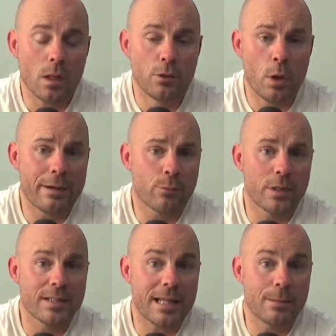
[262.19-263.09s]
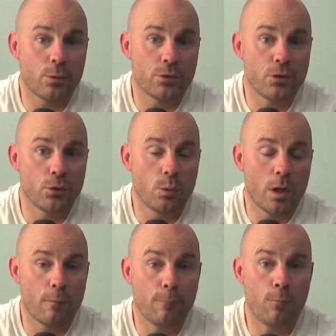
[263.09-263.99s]
Not everyone is able to
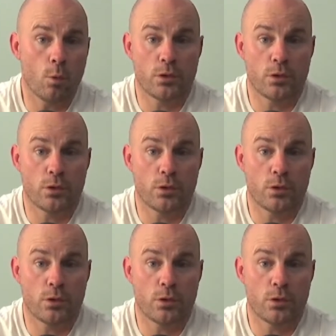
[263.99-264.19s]
afford